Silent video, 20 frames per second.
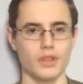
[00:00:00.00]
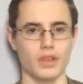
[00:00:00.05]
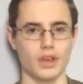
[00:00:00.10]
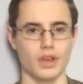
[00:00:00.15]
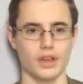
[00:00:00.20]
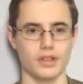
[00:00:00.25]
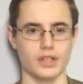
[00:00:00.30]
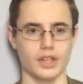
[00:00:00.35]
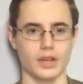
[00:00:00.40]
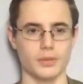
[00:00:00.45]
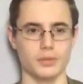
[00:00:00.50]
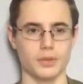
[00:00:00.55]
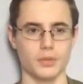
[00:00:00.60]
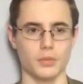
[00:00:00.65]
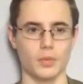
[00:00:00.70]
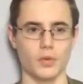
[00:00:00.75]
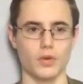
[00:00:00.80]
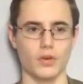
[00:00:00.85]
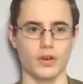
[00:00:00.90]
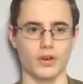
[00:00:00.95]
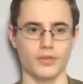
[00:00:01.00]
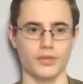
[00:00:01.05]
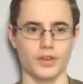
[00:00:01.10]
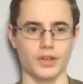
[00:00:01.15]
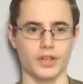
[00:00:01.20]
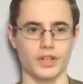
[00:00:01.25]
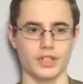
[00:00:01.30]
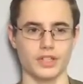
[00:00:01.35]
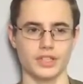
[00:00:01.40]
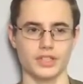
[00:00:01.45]
to help in the war
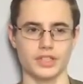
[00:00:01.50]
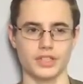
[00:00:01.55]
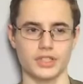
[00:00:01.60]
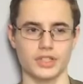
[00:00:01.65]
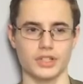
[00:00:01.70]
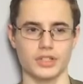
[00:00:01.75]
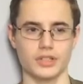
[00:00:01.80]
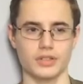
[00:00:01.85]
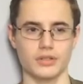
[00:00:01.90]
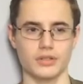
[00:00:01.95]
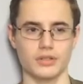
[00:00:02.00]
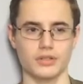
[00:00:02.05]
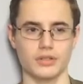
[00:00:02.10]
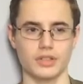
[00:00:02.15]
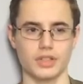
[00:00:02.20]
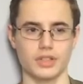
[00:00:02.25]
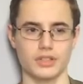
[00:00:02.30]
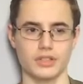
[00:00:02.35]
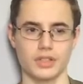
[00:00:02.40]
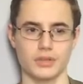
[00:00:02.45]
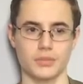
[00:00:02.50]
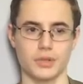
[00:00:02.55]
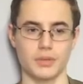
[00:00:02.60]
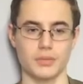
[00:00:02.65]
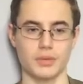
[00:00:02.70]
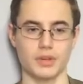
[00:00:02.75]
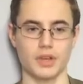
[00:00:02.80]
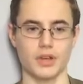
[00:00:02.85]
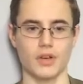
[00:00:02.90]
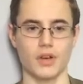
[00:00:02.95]
effort, and as you know, some
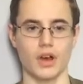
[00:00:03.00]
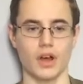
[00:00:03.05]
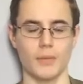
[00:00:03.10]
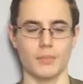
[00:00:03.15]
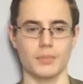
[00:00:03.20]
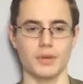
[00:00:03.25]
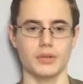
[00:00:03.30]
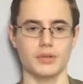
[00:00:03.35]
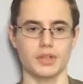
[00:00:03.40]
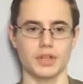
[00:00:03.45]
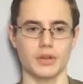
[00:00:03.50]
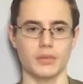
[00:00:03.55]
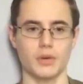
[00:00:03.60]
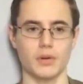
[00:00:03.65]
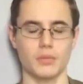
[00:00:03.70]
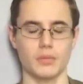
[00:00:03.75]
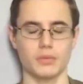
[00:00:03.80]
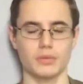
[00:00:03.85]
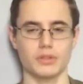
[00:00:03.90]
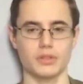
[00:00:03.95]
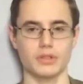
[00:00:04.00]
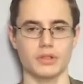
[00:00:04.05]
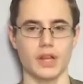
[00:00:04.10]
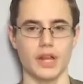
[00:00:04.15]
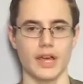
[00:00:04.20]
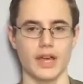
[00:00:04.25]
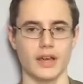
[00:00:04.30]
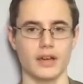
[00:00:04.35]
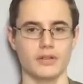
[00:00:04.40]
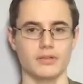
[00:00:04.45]
people know, I'm building a World War II
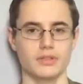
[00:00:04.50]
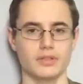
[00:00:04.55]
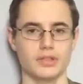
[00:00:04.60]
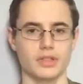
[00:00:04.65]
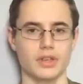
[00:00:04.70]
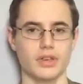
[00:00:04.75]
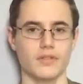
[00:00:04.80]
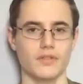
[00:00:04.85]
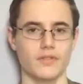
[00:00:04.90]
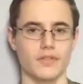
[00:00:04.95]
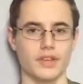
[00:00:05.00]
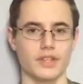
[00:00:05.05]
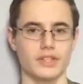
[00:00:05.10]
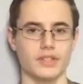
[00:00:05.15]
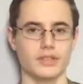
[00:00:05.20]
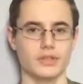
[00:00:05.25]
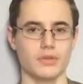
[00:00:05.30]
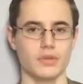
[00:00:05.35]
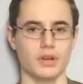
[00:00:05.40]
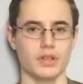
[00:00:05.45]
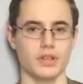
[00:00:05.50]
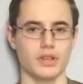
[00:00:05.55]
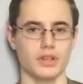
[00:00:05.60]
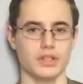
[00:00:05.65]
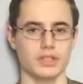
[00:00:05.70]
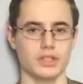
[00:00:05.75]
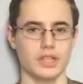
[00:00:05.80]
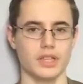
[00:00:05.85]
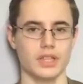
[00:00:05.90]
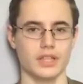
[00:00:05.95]
layout, so it fits quite
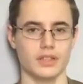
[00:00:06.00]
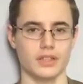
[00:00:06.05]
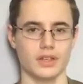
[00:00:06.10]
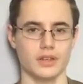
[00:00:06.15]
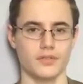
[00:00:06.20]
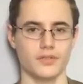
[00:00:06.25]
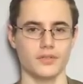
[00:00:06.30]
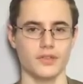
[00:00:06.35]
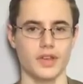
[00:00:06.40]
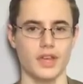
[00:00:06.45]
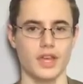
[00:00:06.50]
nicely, and I've